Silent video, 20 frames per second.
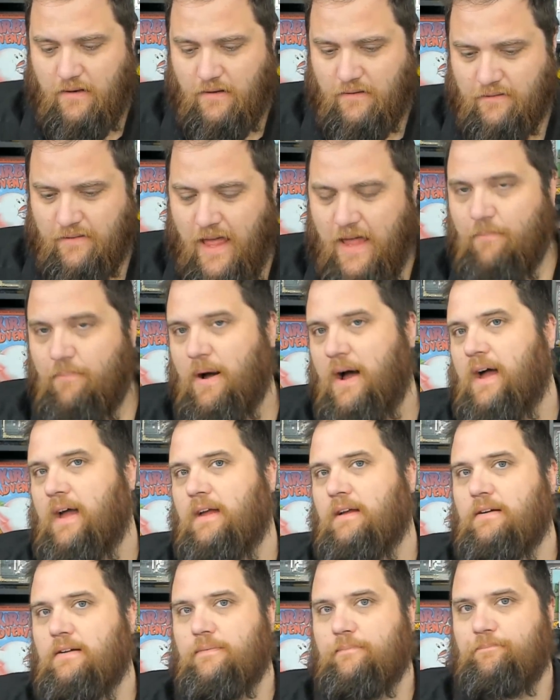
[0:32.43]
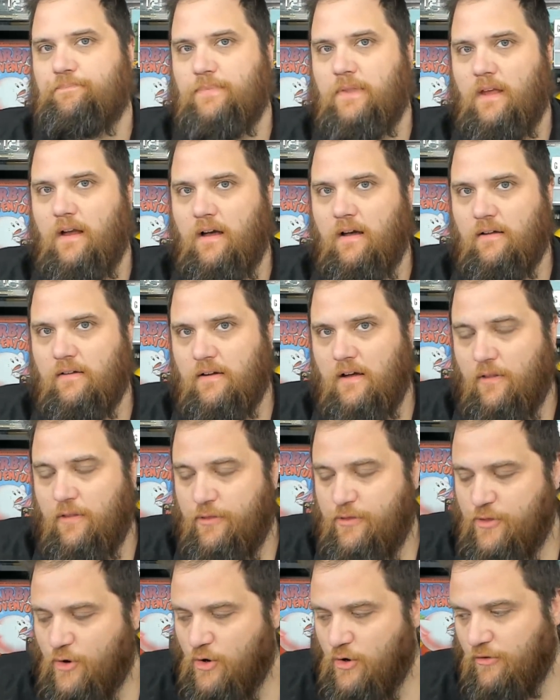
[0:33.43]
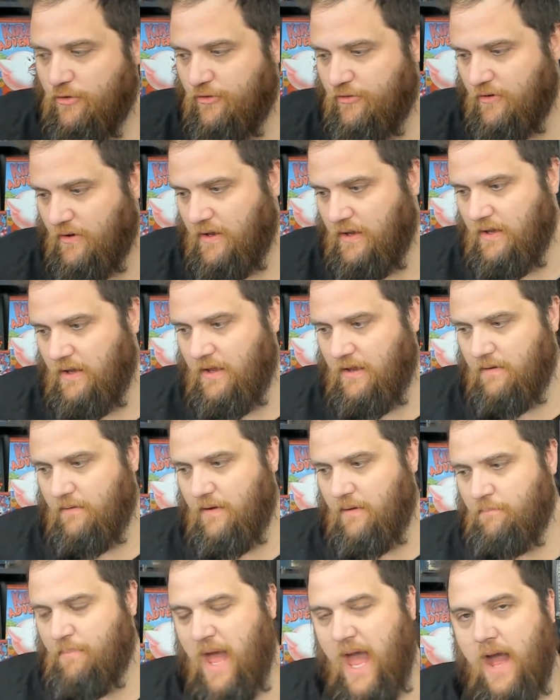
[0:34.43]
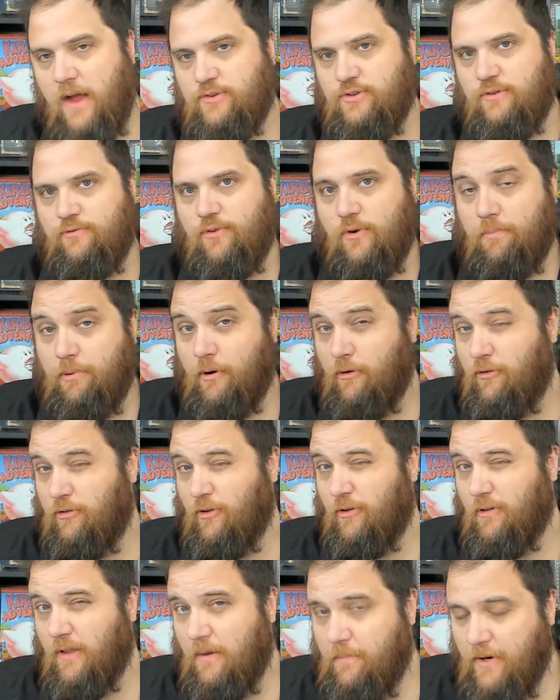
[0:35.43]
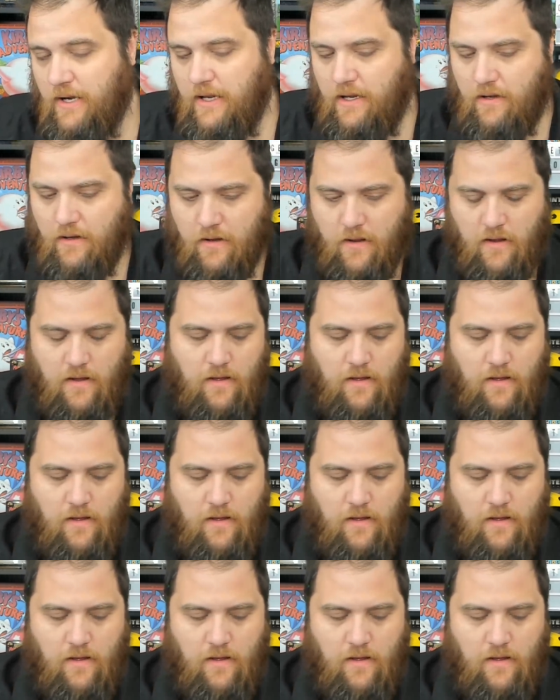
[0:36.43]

led by a, a thirst, a, a, passion for personal liberty,